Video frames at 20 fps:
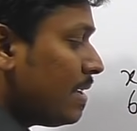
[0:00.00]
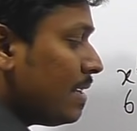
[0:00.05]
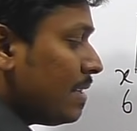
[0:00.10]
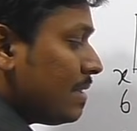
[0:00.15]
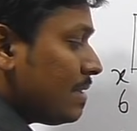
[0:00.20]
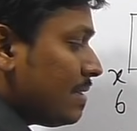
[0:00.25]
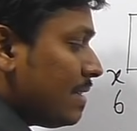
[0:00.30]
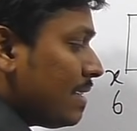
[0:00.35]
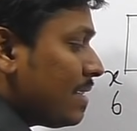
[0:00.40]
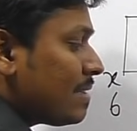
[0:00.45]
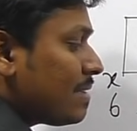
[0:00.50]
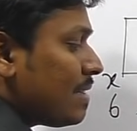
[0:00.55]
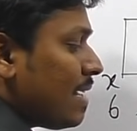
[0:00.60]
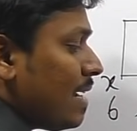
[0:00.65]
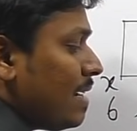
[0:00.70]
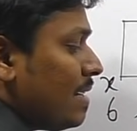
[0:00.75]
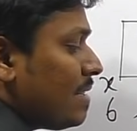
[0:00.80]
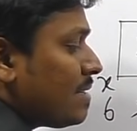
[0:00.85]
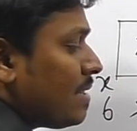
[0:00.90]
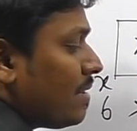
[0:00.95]
6
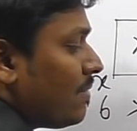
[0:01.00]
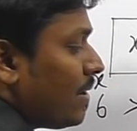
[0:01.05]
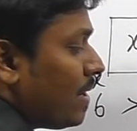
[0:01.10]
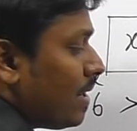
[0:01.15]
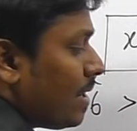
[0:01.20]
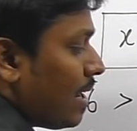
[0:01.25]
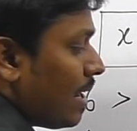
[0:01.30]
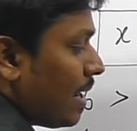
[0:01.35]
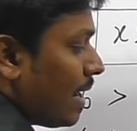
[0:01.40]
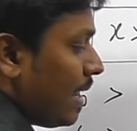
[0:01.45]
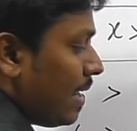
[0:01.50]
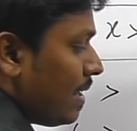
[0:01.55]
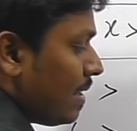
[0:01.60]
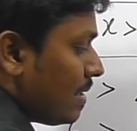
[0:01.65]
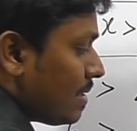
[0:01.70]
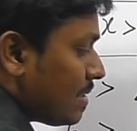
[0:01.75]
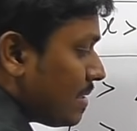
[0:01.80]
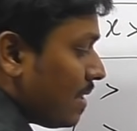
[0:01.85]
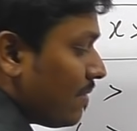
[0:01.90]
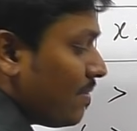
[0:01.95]
and 7,
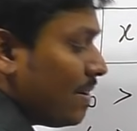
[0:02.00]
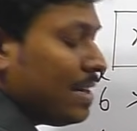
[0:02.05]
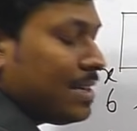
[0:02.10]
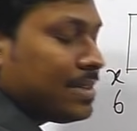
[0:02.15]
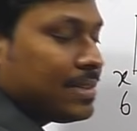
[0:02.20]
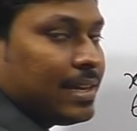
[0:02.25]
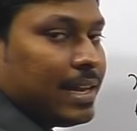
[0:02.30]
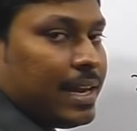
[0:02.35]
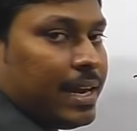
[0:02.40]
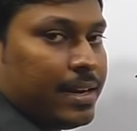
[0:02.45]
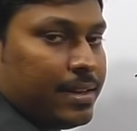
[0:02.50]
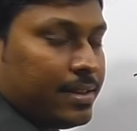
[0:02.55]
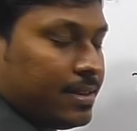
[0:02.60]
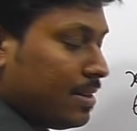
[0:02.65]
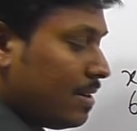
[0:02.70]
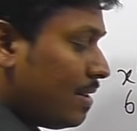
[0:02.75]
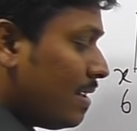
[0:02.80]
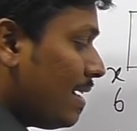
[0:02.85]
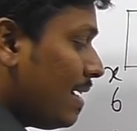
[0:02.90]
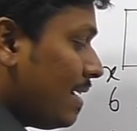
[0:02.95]
again 7 is greater
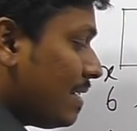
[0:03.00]
than.